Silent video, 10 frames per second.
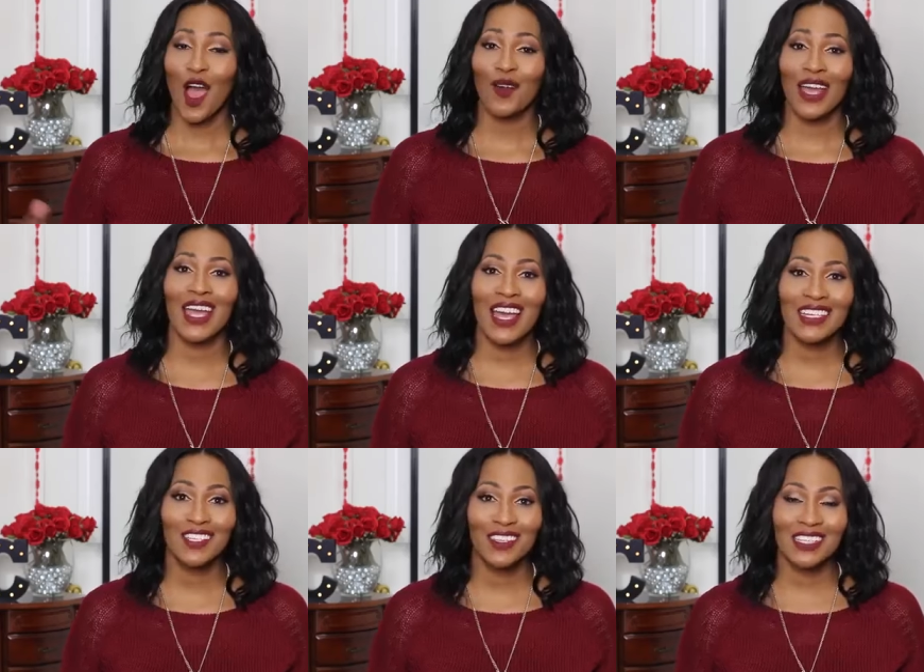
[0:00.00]
All right,
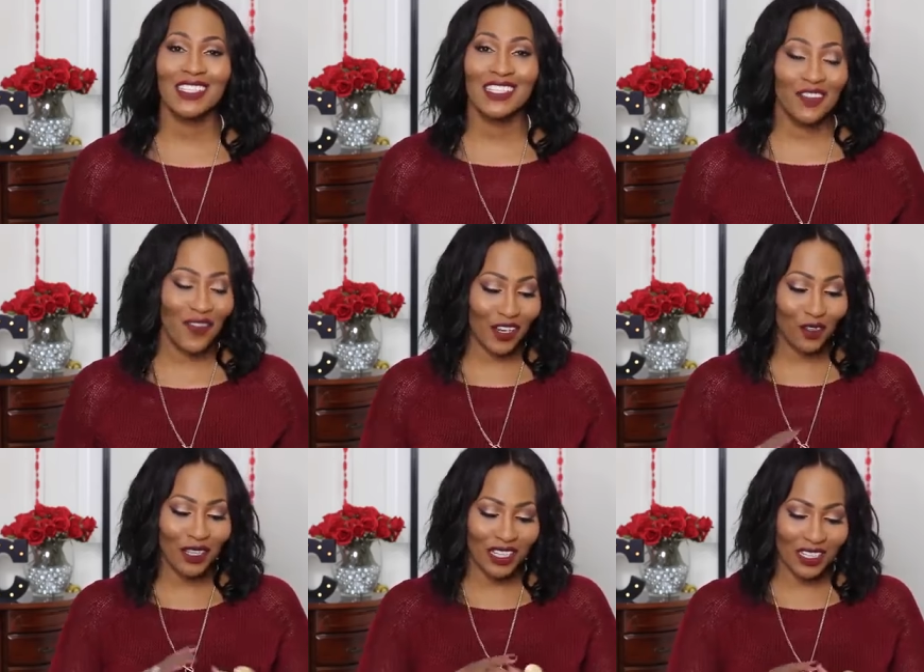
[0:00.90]
guys, so this is the
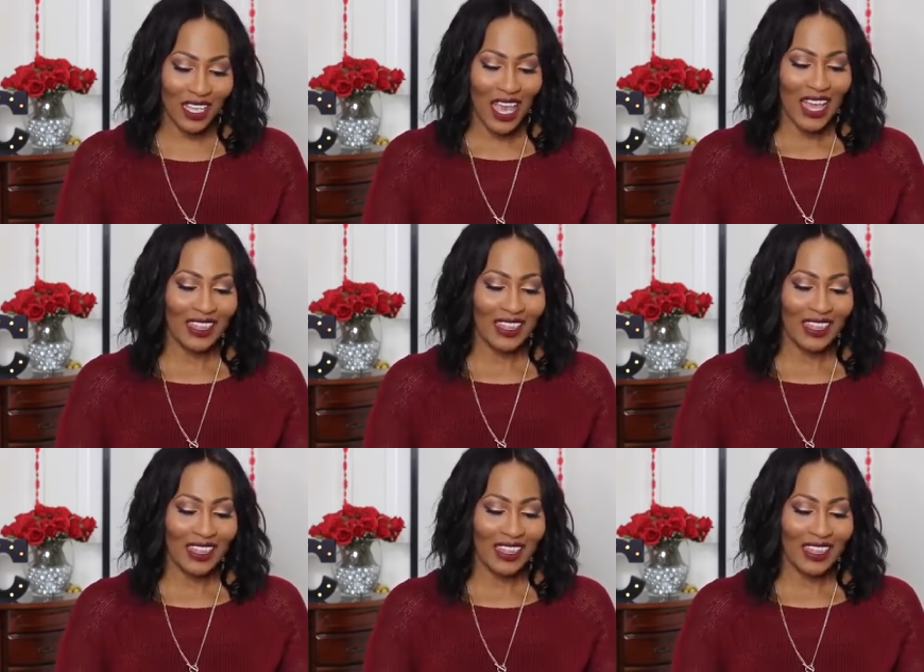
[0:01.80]
final look.